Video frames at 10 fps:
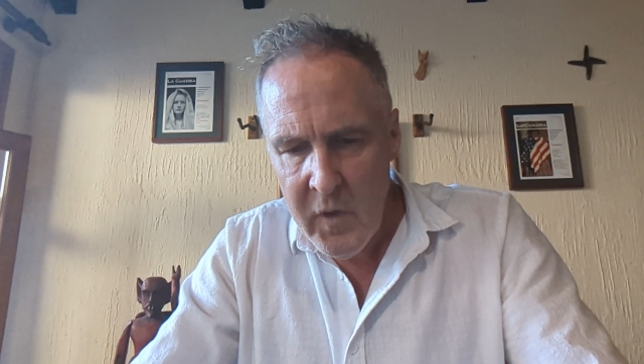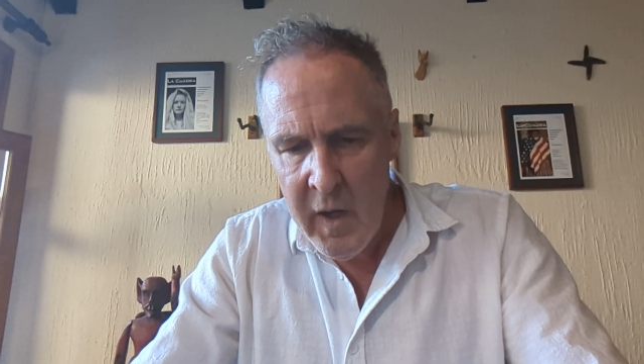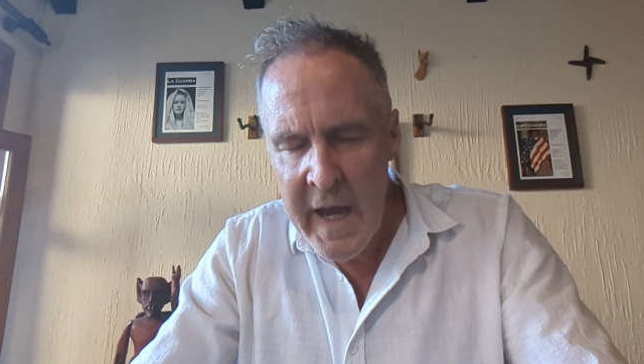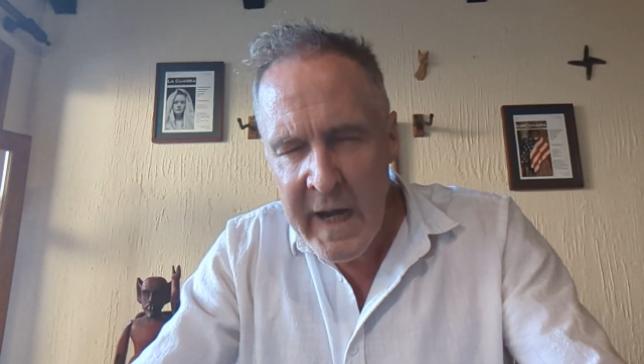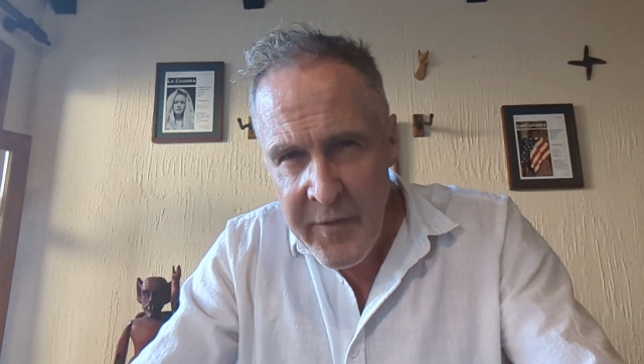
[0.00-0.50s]

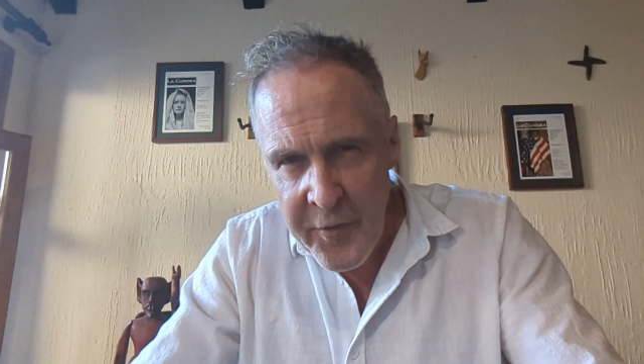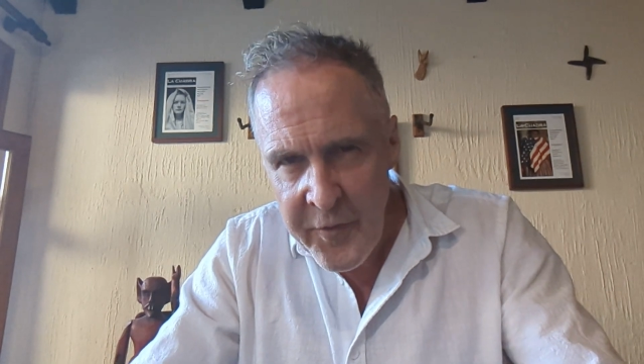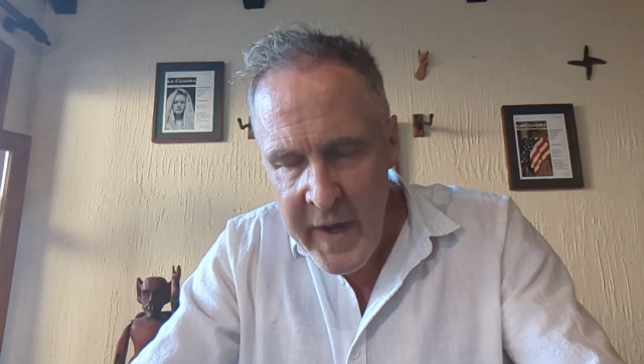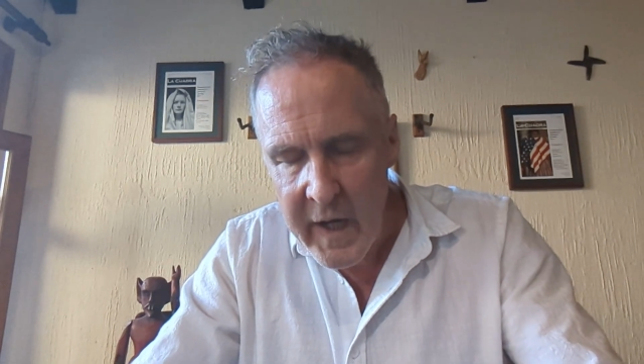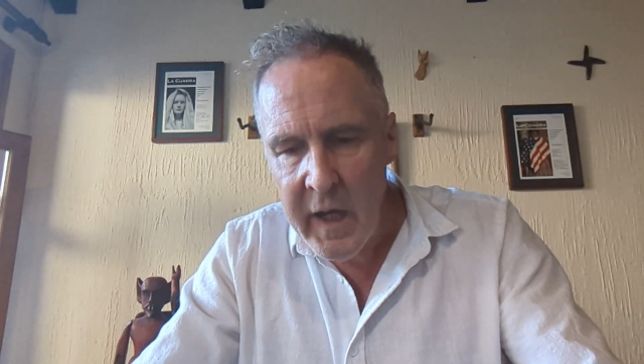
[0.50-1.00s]
And I
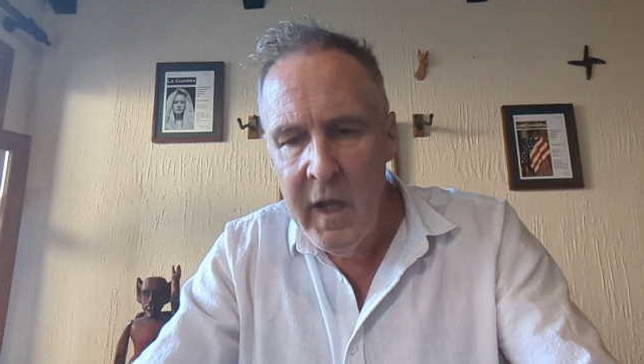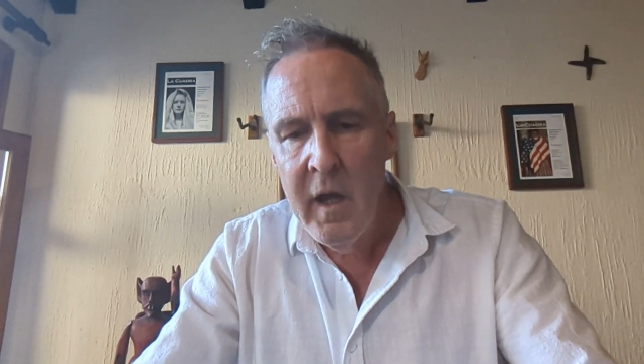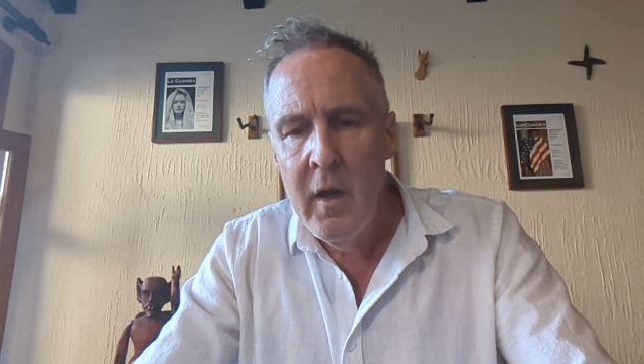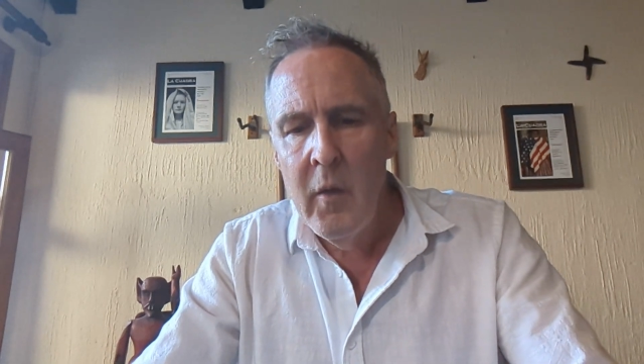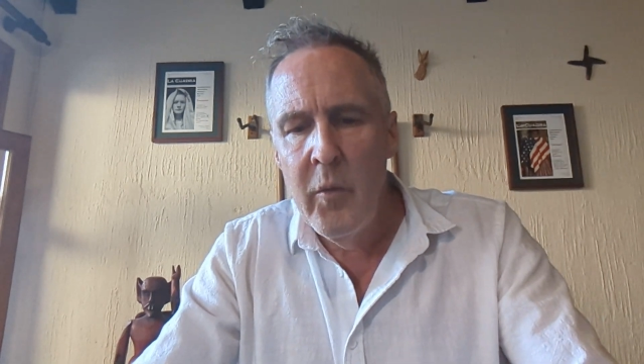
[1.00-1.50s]
think
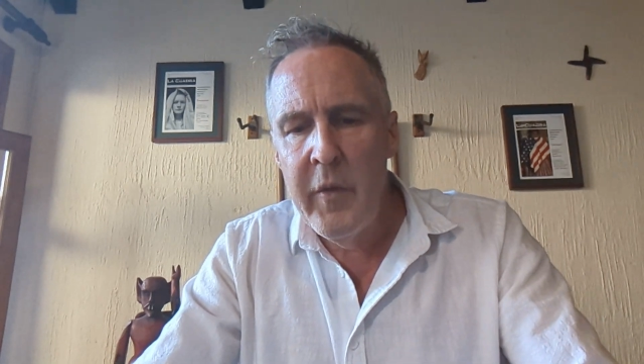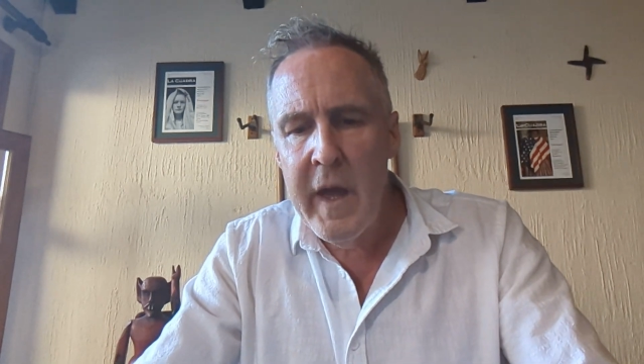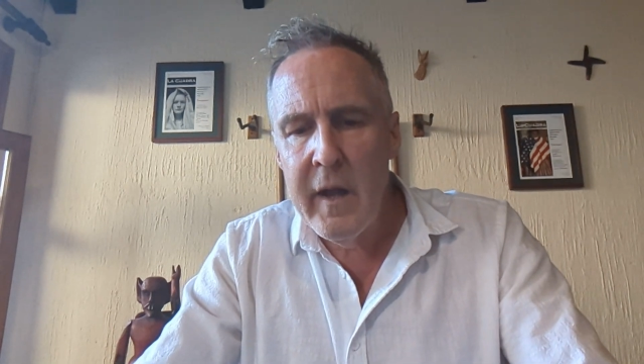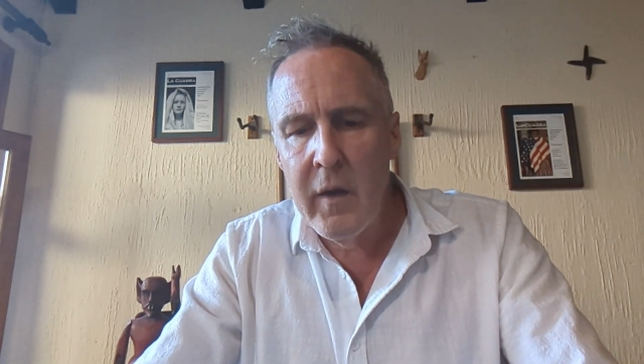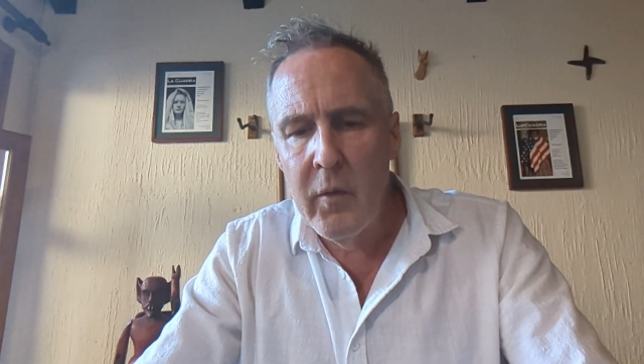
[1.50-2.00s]

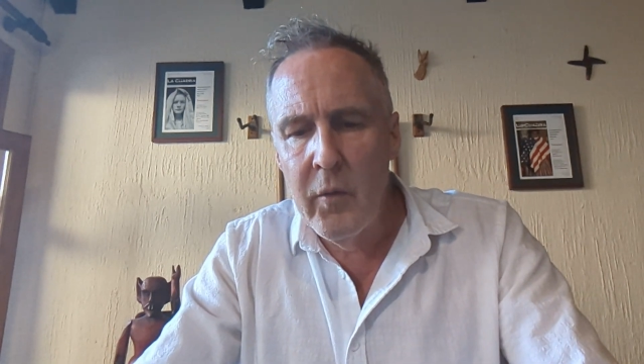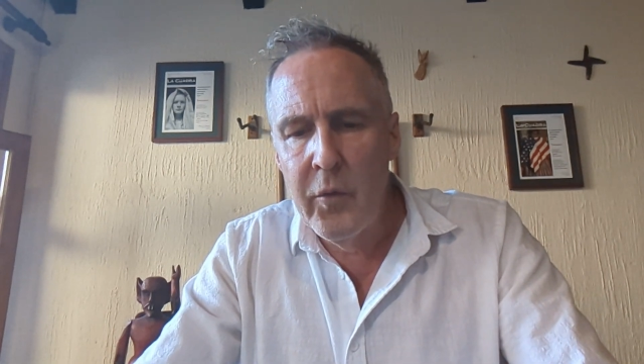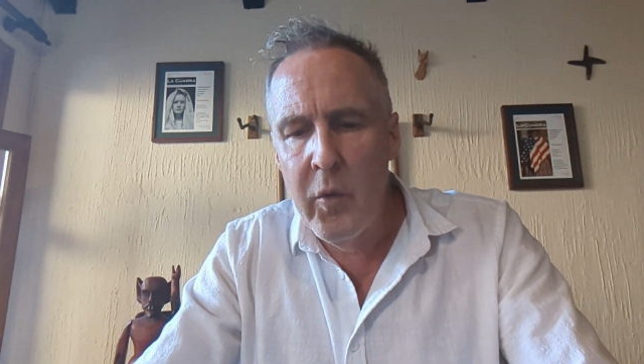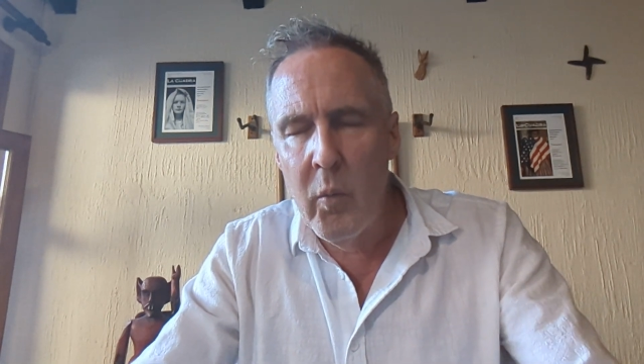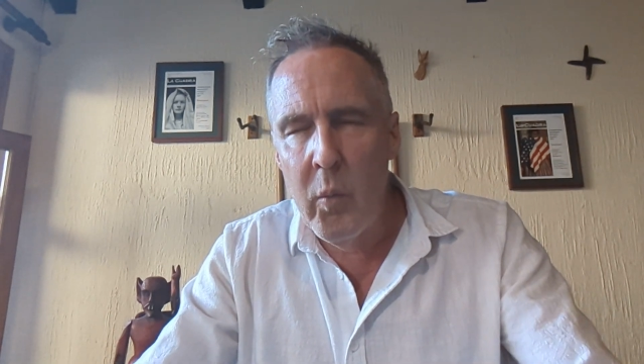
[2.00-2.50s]
that
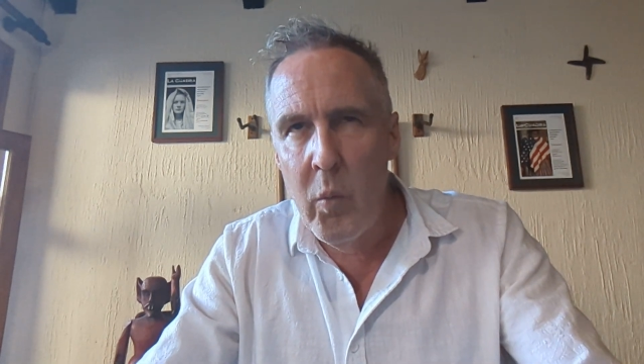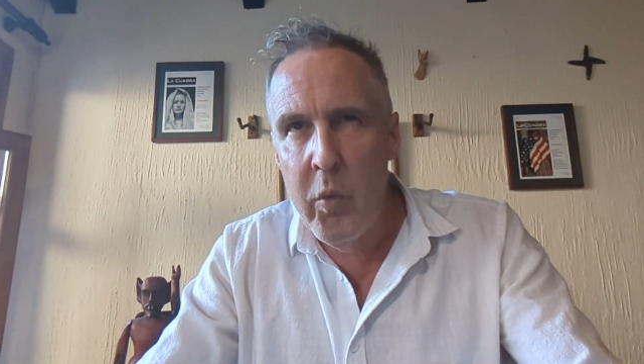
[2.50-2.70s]
the